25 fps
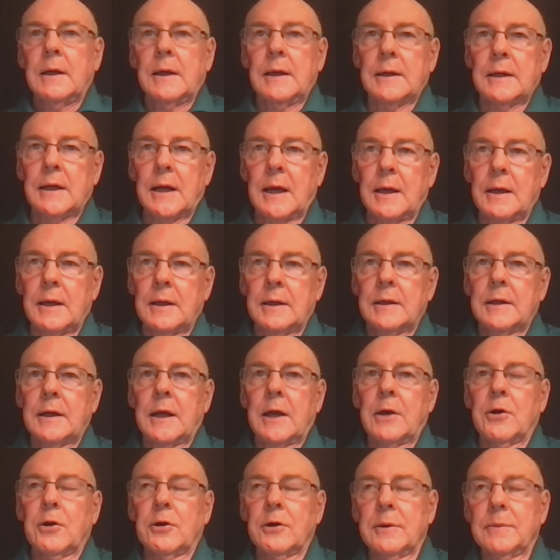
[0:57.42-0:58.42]
and I and
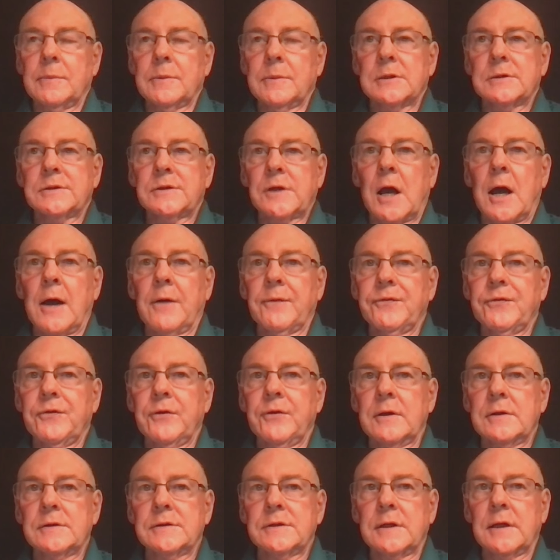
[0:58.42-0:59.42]
I heard him this off
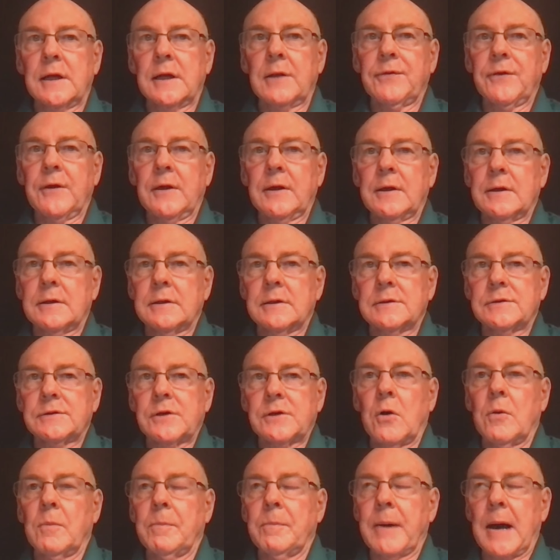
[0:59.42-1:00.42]
season, I think in
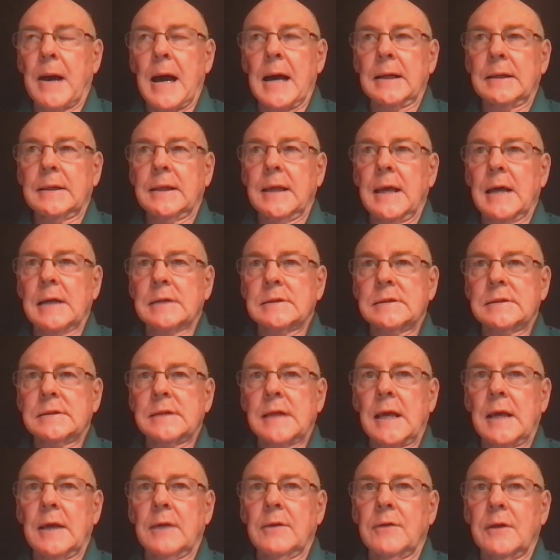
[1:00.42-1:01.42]
his own podcast
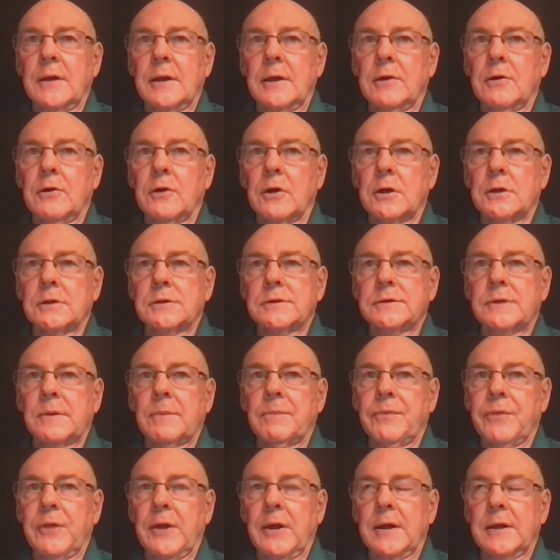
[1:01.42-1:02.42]
say that he learned
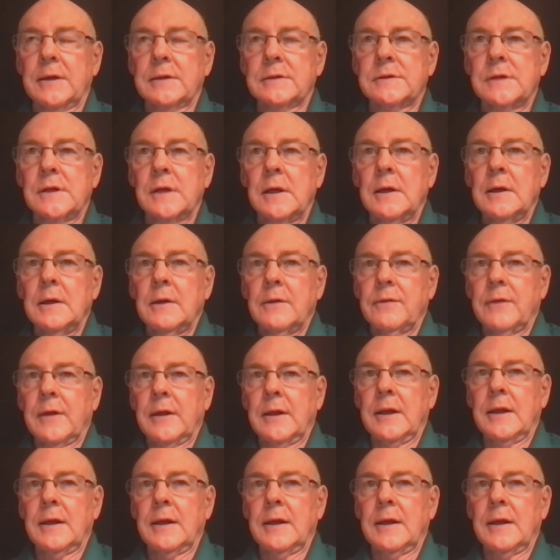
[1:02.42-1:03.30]
some things that